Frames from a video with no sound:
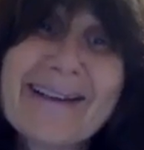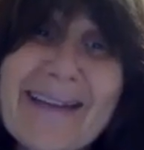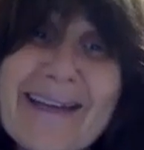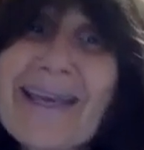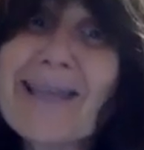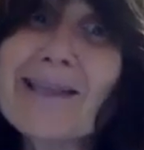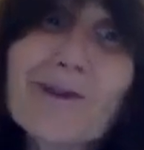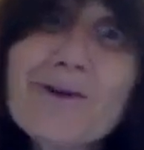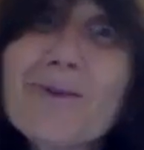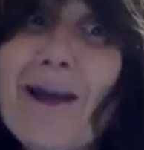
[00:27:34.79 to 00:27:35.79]
Like Hitler,
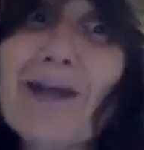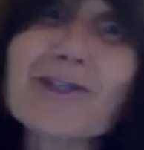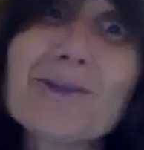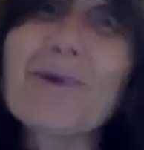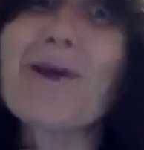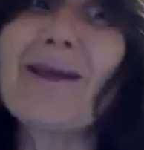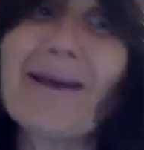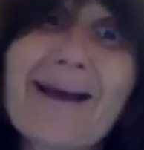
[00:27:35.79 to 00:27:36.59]
Yamach Shemai.